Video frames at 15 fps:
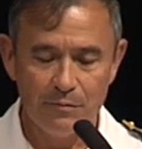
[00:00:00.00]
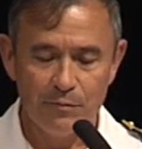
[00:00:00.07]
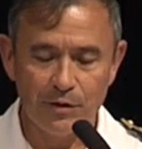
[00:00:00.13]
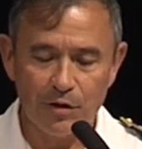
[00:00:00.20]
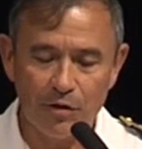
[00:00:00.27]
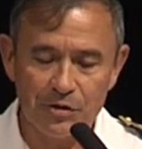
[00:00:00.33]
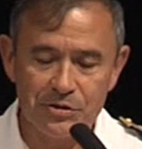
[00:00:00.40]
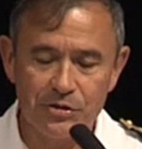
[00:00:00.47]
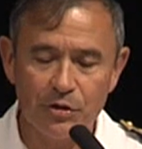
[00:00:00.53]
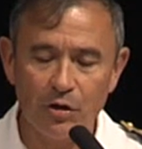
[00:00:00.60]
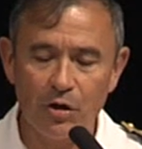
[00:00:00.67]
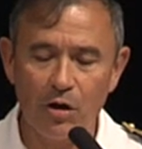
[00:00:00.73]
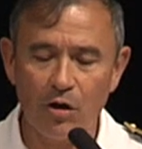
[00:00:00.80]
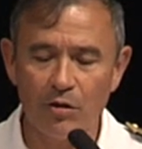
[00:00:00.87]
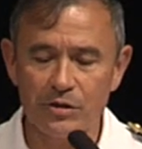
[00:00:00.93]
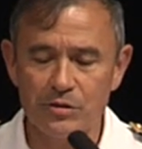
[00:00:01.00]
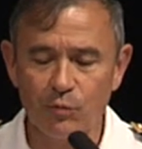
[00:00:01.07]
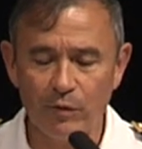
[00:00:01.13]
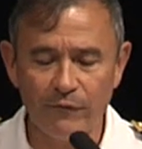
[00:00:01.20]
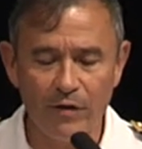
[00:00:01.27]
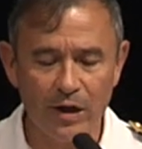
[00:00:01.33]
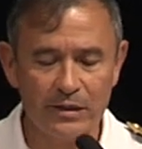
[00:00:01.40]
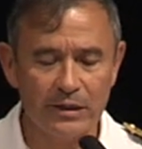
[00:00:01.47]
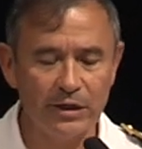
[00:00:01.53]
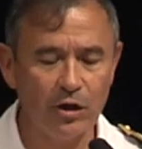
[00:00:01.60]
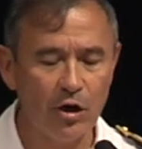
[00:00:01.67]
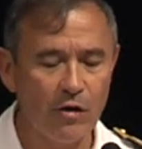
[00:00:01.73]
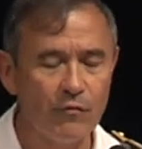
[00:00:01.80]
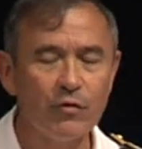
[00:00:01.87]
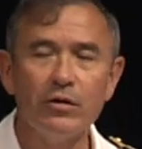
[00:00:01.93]
But there are still hurdles that we've got to get
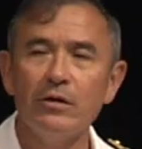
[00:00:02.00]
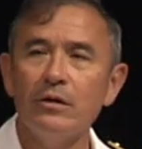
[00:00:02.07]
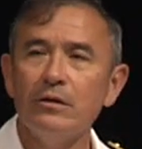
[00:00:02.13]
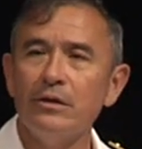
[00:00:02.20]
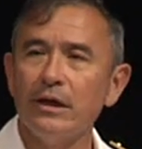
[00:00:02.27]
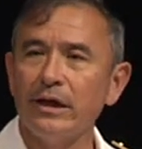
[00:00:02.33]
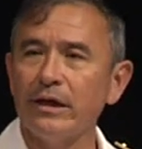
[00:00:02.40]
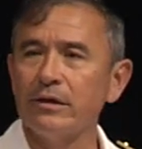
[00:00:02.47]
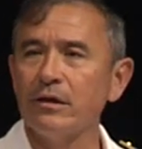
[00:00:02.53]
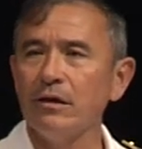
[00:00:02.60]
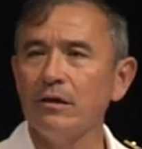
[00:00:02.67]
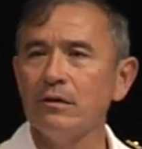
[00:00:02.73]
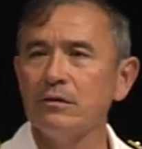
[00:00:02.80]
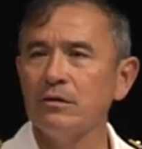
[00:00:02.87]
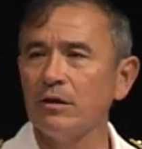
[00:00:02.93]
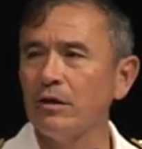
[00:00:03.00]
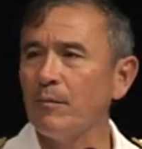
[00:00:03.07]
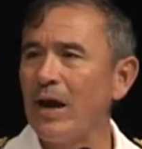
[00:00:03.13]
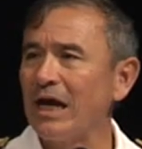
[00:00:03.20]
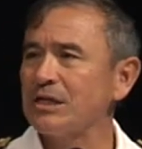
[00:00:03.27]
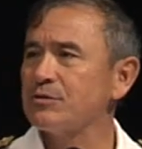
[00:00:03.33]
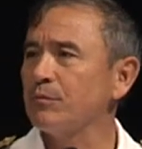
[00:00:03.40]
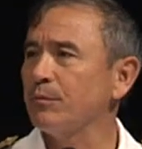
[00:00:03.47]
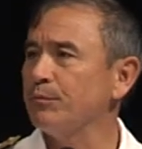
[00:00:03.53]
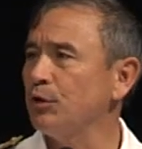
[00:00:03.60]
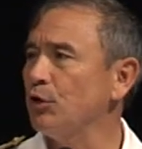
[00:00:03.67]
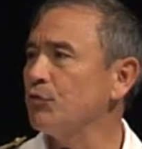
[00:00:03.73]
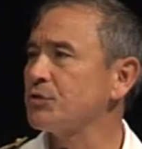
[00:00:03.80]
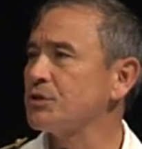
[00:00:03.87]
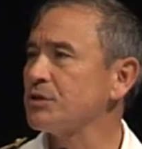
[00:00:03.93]
over to get to the maximum
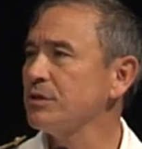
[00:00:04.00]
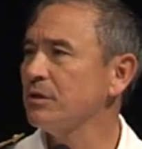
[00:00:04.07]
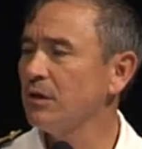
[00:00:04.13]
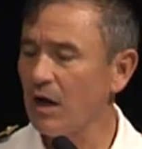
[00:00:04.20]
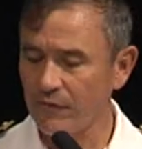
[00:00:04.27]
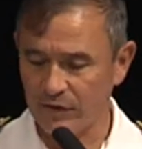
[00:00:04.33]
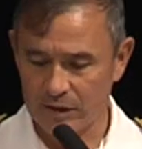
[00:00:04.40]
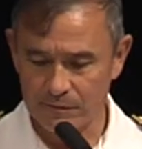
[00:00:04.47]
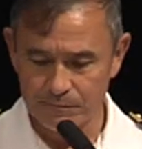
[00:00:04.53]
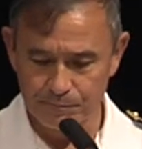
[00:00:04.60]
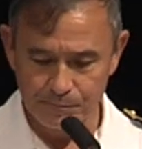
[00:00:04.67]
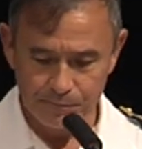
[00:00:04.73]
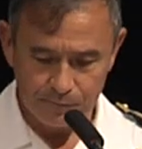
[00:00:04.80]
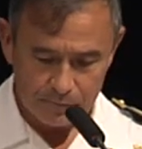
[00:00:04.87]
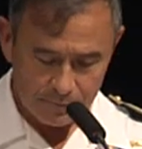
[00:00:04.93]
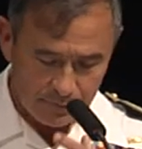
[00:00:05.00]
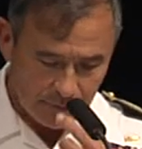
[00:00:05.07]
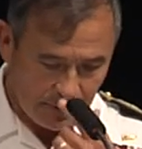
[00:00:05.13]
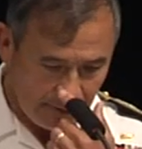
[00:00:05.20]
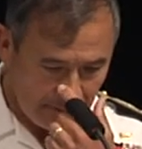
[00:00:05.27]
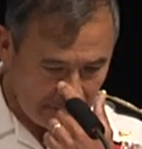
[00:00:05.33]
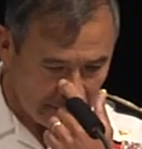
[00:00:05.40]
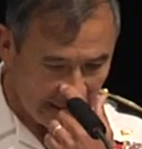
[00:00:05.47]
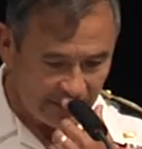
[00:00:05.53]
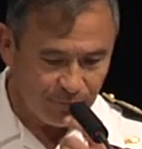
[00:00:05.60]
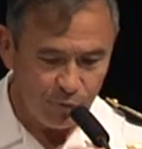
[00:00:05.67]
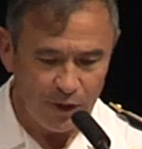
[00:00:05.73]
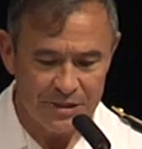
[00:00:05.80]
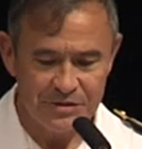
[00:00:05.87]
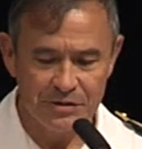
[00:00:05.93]
use of it. Take,
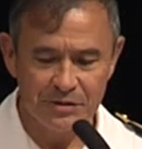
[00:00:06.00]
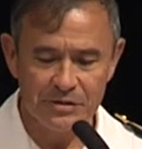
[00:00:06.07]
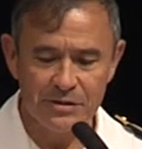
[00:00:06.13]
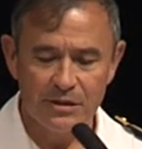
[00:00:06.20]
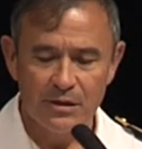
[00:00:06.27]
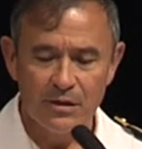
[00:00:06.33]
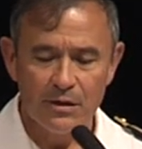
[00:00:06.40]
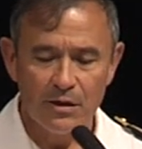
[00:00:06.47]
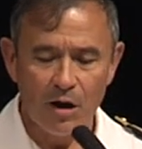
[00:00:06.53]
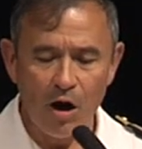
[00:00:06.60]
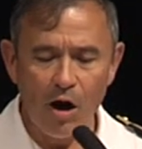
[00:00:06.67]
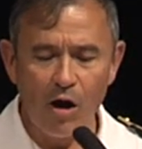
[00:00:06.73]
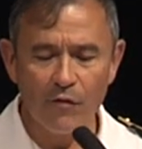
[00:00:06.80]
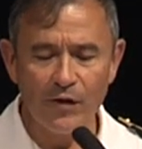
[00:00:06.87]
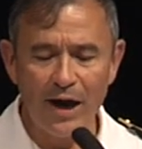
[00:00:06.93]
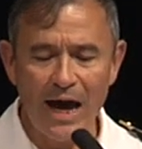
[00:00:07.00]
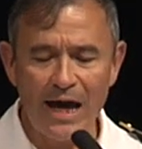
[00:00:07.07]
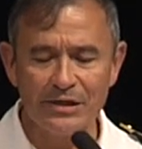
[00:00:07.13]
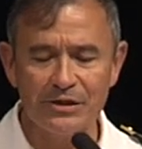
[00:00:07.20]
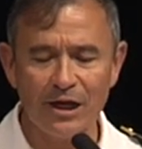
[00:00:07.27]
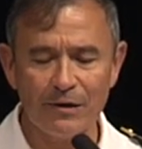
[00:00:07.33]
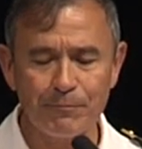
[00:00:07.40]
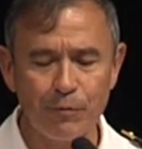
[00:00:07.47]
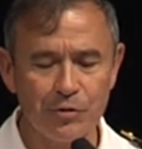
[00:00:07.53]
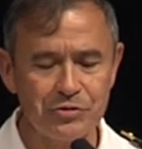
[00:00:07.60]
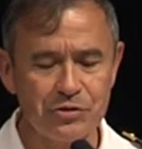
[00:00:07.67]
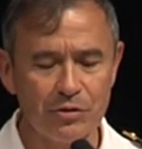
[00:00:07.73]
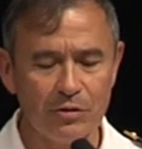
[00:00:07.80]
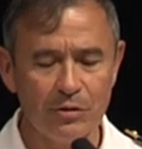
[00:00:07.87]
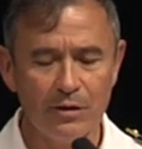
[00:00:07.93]
for instance, all the high-tech
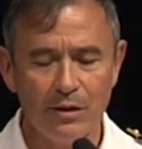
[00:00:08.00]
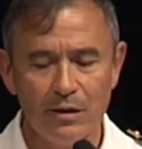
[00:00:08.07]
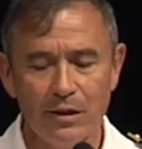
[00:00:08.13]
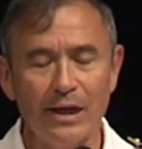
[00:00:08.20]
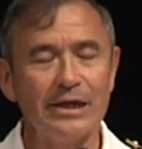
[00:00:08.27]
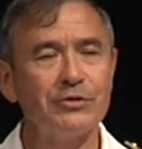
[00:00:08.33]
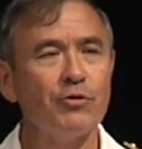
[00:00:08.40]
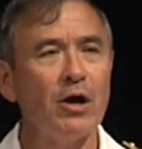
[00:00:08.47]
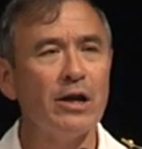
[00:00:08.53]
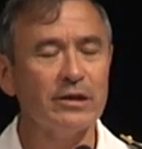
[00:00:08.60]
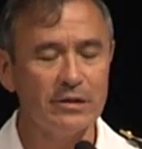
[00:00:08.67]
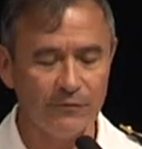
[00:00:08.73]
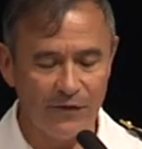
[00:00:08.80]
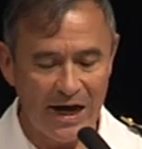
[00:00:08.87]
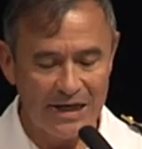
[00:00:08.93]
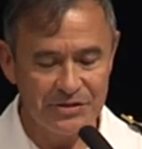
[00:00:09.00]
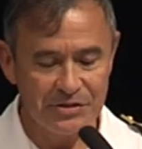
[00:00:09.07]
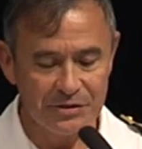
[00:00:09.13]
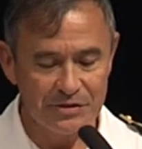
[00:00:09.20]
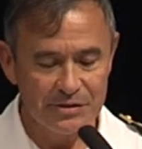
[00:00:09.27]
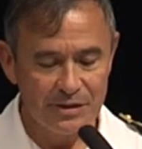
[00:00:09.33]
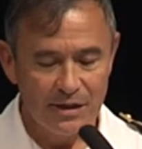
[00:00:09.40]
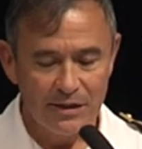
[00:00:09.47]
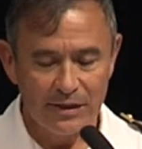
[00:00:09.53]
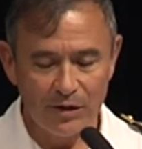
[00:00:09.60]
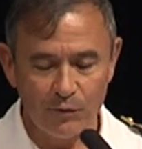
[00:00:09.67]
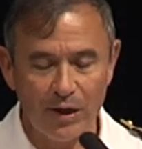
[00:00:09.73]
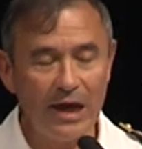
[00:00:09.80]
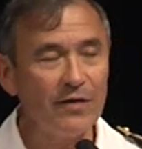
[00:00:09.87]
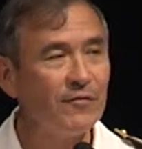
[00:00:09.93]
personal electronic devices that
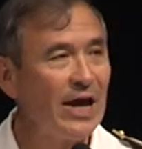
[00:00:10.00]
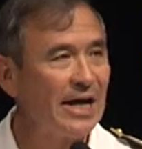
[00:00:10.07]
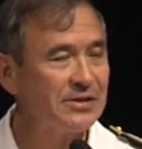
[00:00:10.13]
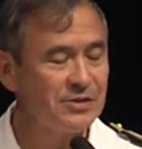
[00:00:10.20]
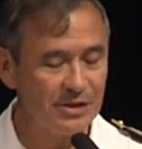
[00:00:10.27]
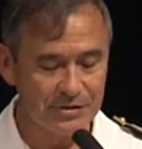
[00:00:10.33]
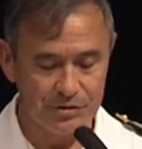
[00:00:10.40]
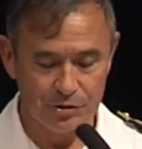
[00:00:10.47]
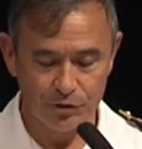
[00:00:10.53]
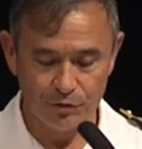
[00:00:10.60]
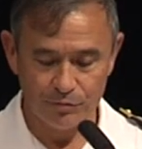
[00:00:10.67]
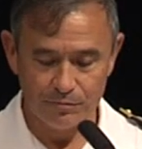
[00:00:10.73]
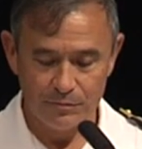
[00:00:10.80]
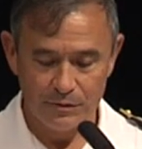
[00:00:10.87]
we have access to.